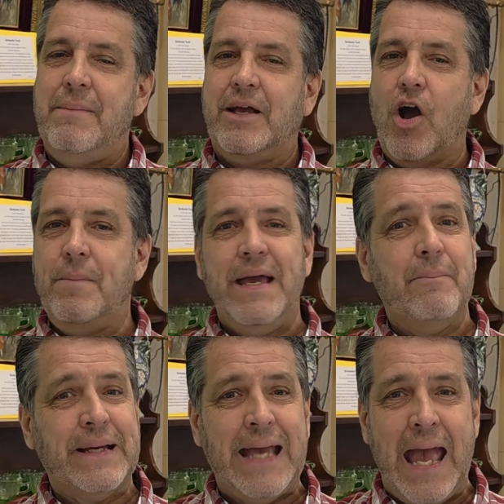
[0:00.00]
Maybe go be
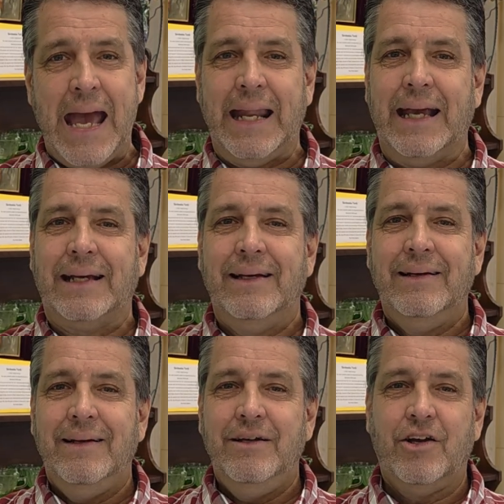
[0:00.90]
a mechanic.
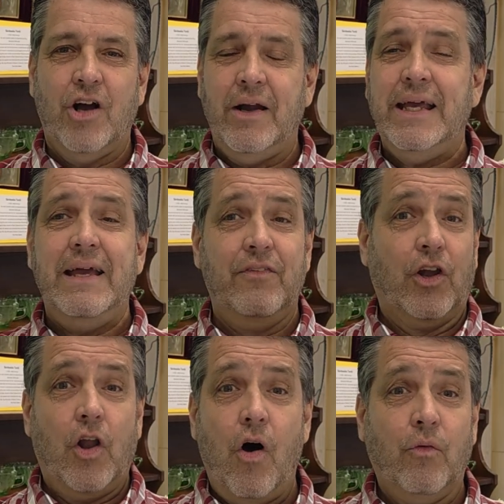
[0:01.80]
You're going to, in
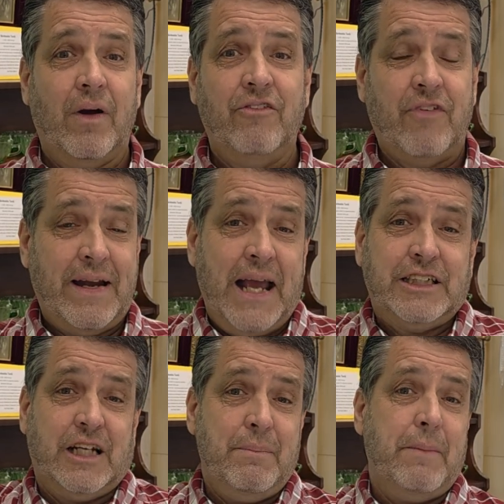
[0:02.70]
the long run,
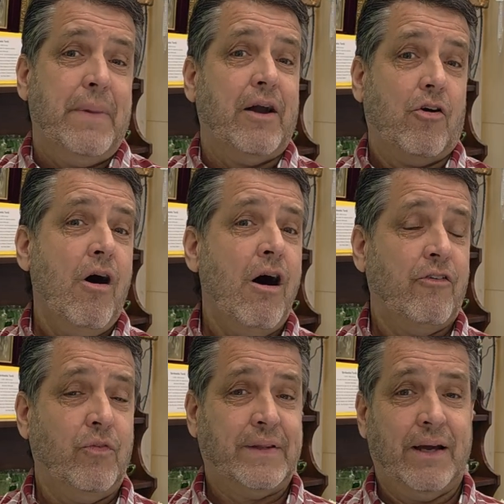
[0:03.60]
financially be better
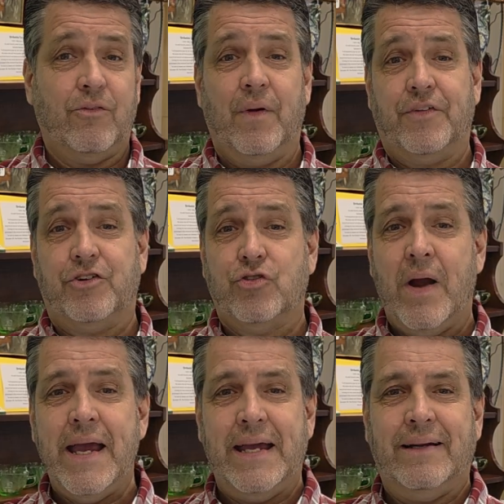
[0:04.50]
off with a
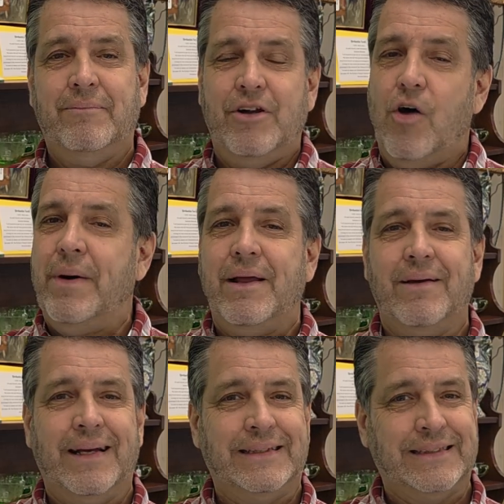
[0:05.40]
trade. But
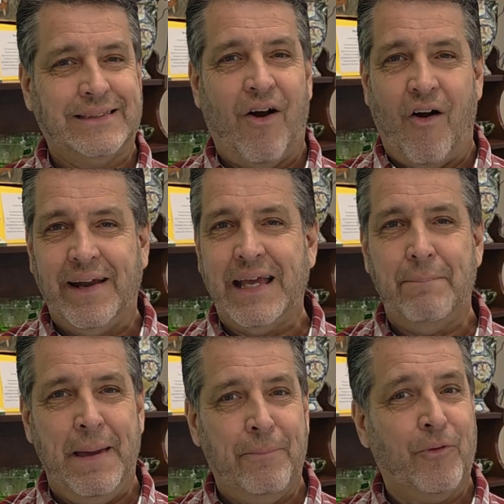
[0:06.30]
it's just hard to
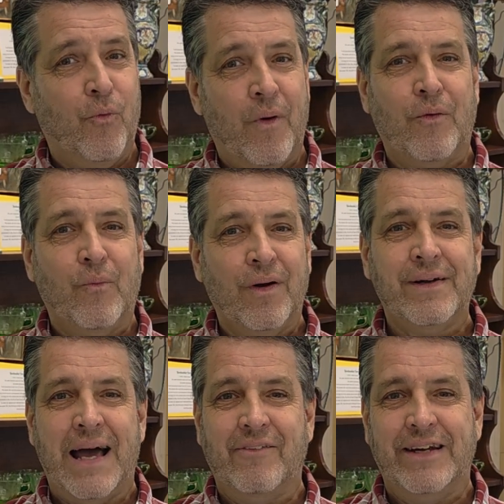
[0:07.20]
get people to want to work
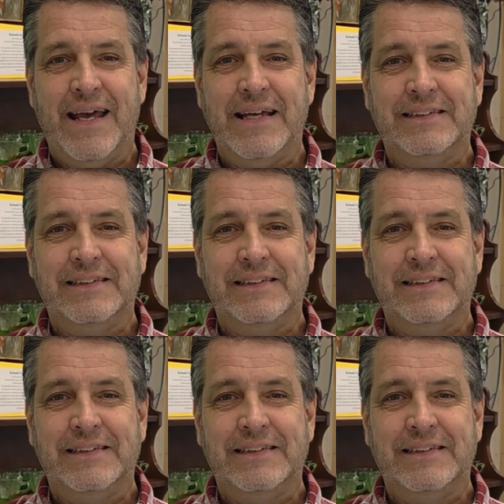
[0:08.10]
nowadays.